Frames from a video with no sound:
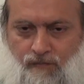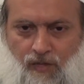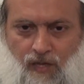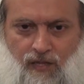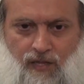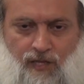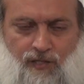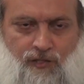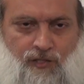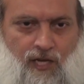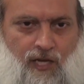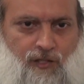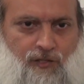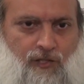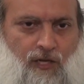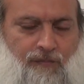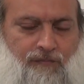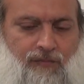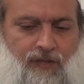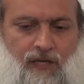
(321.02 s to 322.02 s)
And that's not
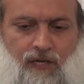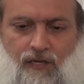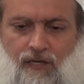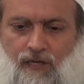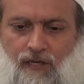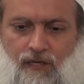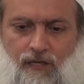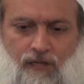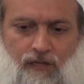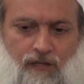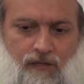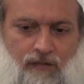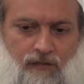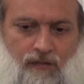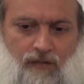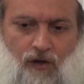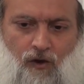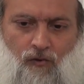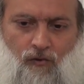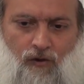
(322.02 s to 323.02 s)
something
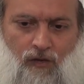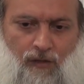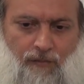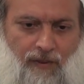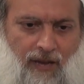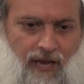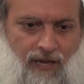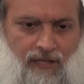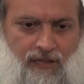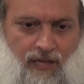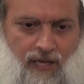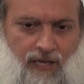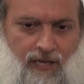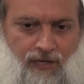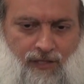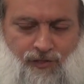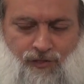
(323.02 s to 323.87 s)
only back then,